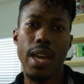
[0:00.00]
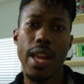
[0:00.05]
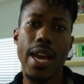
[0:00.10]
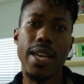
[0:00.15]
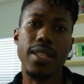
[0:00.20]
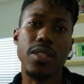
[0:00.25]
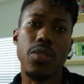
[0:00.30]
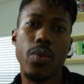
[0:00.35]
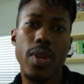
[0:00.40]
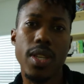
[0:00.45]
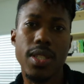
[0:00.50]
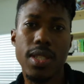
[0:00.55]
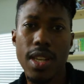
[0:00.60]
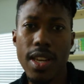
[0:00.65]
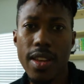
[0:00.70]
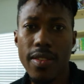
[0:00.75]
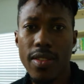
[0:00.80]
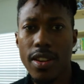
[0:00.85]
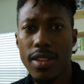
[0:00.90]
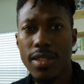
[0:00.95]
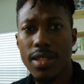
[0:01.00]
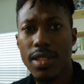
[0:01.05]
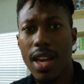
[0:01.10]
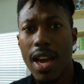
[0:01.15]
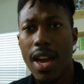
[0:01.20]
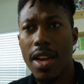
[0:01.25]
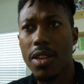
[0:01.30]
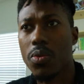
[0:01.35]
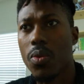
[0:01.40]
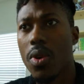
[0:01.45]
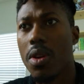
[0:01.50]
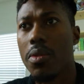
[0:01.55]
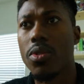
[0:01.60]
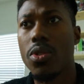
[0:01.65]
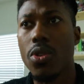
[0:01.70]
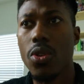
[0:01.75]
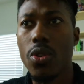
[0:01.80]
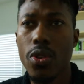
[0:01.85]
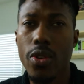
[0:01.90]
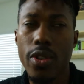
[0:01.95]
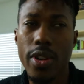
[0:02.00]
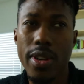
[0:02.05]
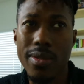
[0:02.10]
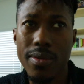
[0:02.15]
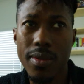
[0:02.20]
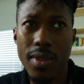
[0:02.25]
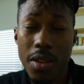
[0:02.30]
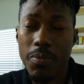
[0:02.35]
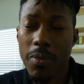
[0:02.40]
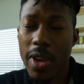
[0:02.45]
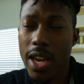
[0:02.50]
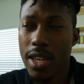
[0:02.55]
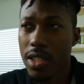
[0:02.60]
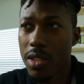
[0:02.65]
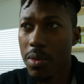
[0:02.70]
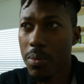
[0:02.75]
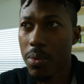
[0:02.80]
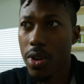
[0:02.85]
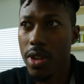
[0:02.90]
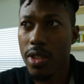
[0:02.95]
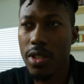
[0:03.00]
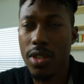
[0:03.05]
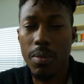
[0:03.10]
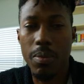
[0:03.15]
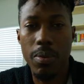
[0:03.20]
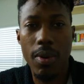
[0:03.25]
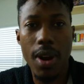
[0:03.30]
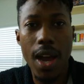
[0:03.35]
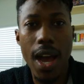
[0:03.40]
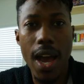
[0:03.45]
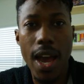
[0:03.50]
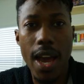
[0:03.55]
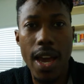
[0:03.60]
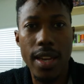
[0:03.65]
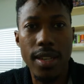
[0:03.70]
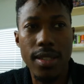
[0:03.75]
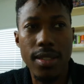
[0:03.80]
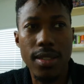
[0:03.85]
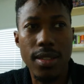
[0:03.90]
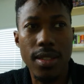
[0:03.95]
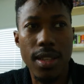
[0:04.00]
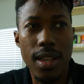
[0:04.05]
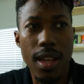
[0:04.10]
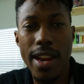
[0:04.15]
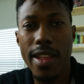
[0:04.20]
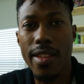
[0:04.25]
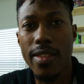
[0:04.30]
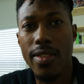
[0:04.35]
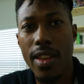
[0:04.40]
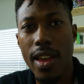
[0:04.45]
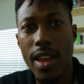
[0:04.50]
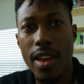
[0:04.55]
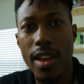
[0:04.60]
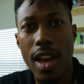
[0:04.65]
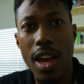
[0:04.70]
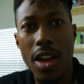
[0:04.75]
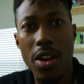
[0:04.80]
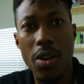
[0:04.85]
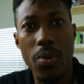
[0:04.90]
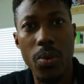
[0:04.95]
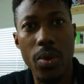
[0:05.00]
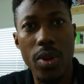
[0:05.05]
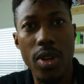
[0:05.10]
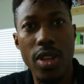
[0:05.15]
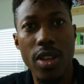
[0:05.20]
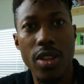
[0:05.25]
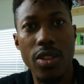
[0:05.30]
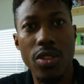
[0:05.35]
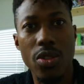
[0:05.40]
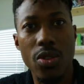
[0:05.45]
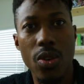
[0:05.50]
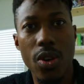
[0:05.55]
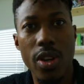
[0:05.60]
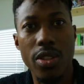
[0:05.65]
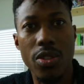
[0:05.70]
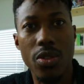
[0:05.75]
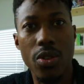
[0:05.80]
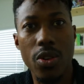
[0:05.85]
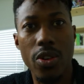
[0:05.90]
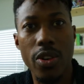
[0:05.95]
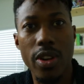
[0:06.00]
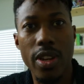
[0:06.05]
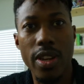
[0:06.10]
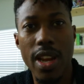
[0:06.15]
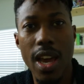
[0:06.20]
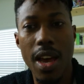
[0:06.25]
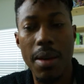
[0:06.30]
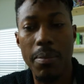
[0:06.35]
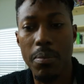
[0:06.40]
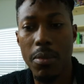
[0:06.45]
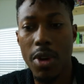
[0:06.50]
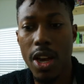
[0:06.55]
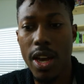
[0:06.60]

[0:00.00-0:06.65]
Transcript: And as of recently, there's times when I'm tutoring. I'm actually pretty surprised. I didn't think I really enjoyed tutoring that